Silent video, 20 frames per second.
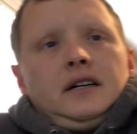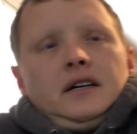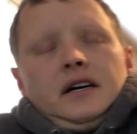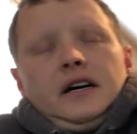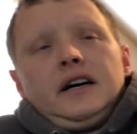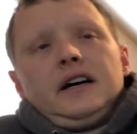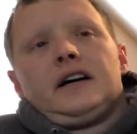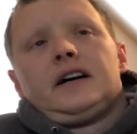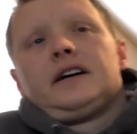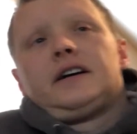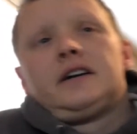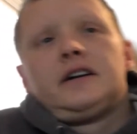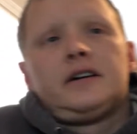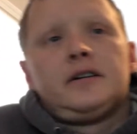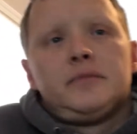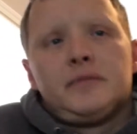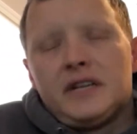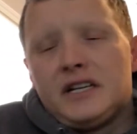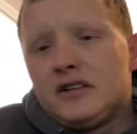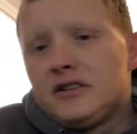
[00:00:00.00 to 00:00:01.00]

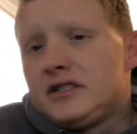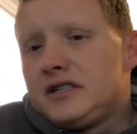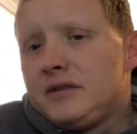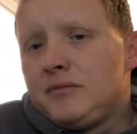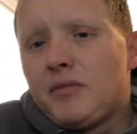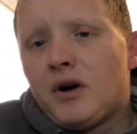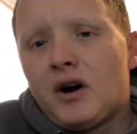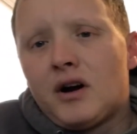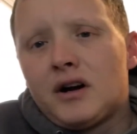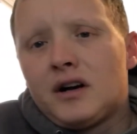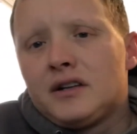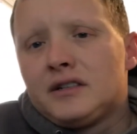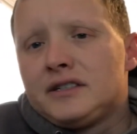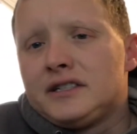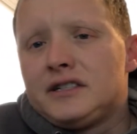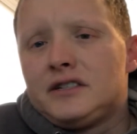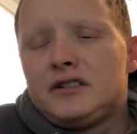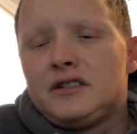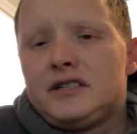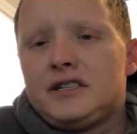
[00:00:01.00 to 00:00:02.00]
Energy bars,
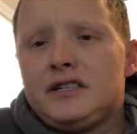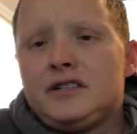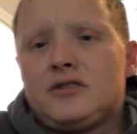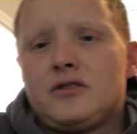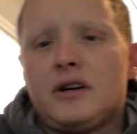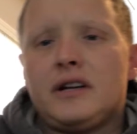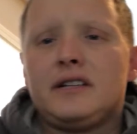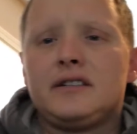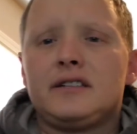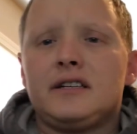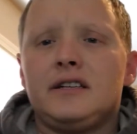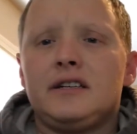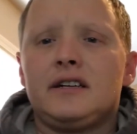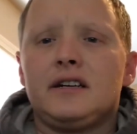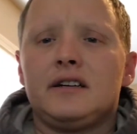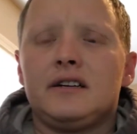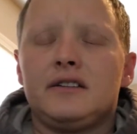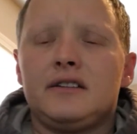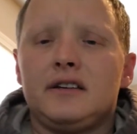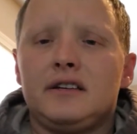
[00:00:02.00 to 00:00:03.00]
energy drinks, any
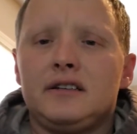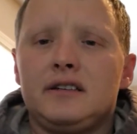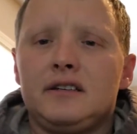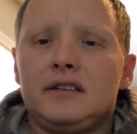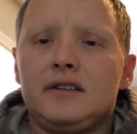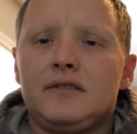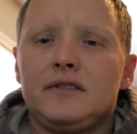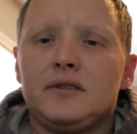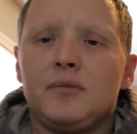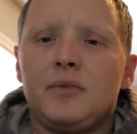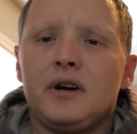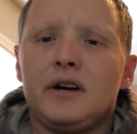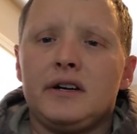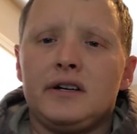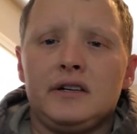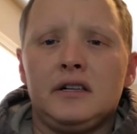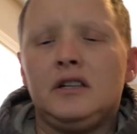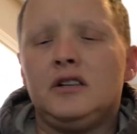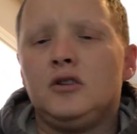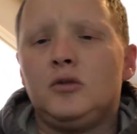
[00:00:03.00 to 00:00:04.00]
kind of thing that gives your
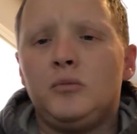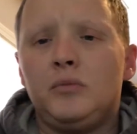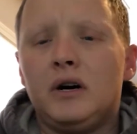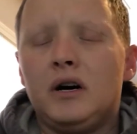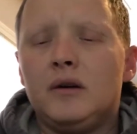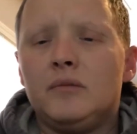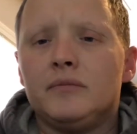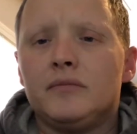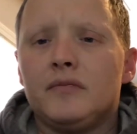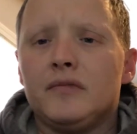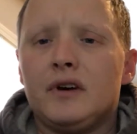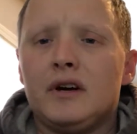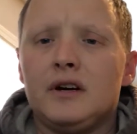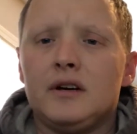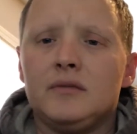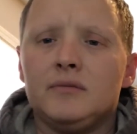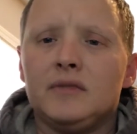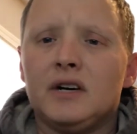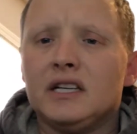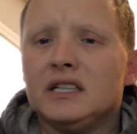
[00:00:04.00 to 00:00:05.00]
body a little bump.
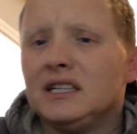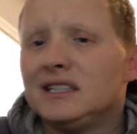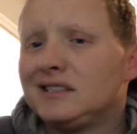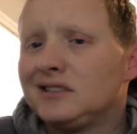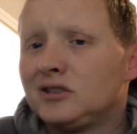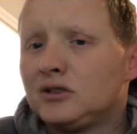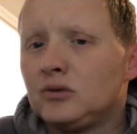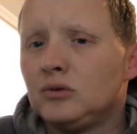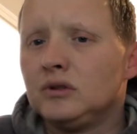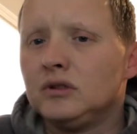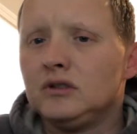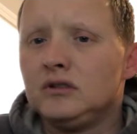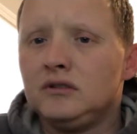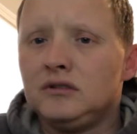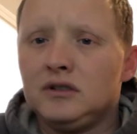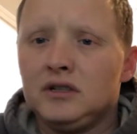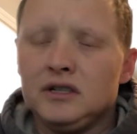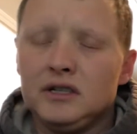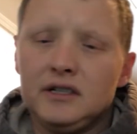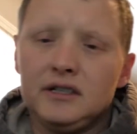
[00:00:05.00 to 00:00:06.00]
I like to store
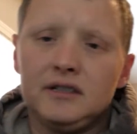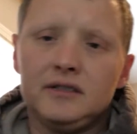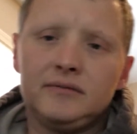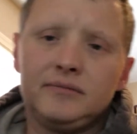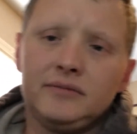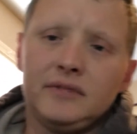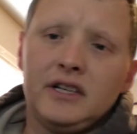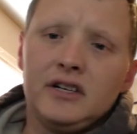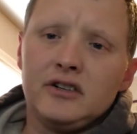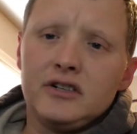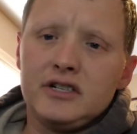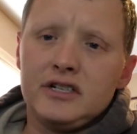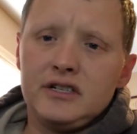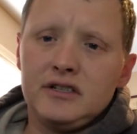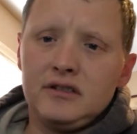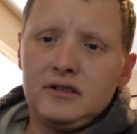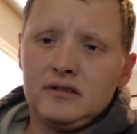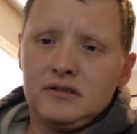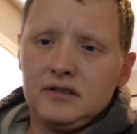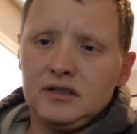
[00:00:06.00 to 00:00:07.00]
little
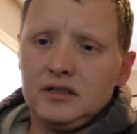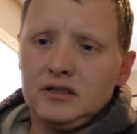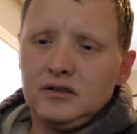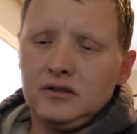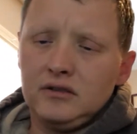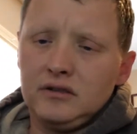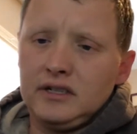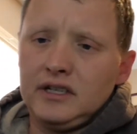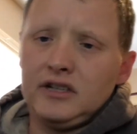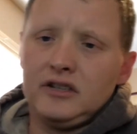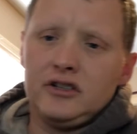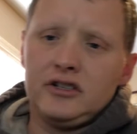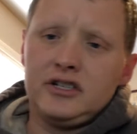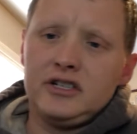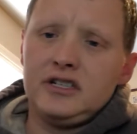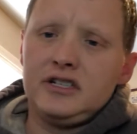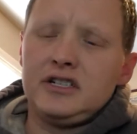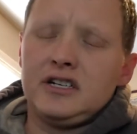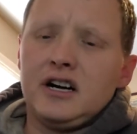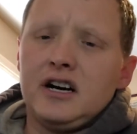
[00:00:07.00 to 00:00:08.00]
energy
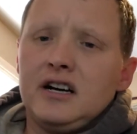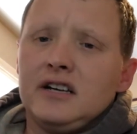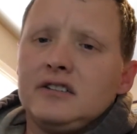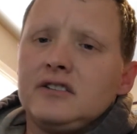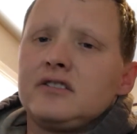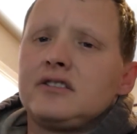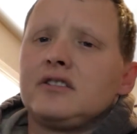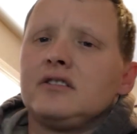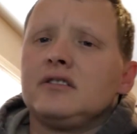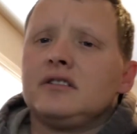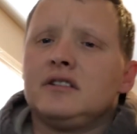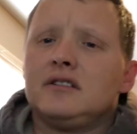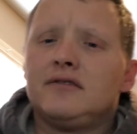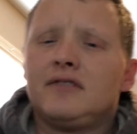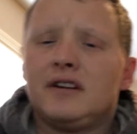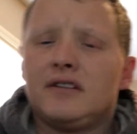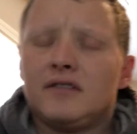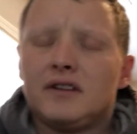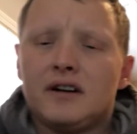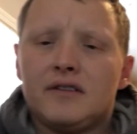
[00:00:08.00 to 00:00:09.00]
shots so that
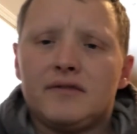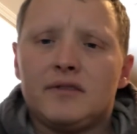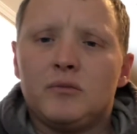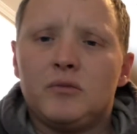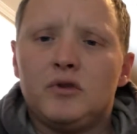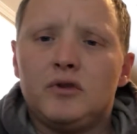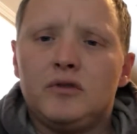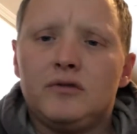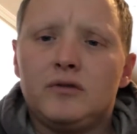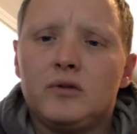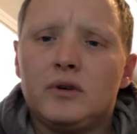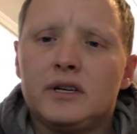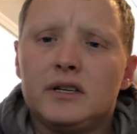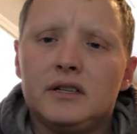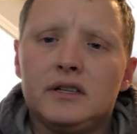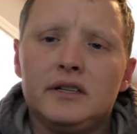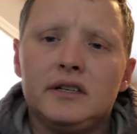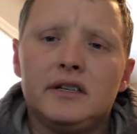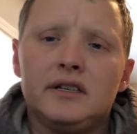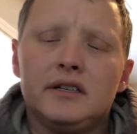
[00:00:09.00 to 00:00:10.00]
if I ever have to move
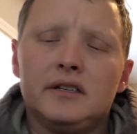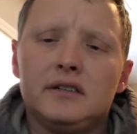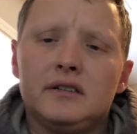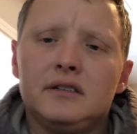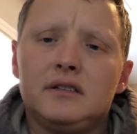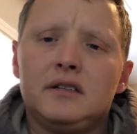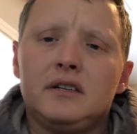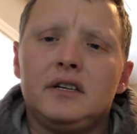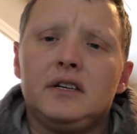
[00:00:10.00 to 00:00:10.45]
quickly and